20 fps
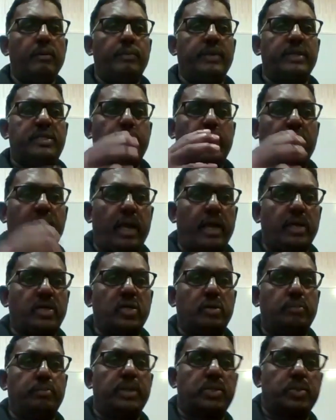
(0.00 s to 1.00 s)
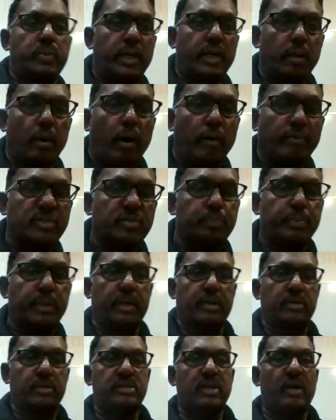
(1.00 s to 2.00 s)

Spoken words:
with variation between offsprings.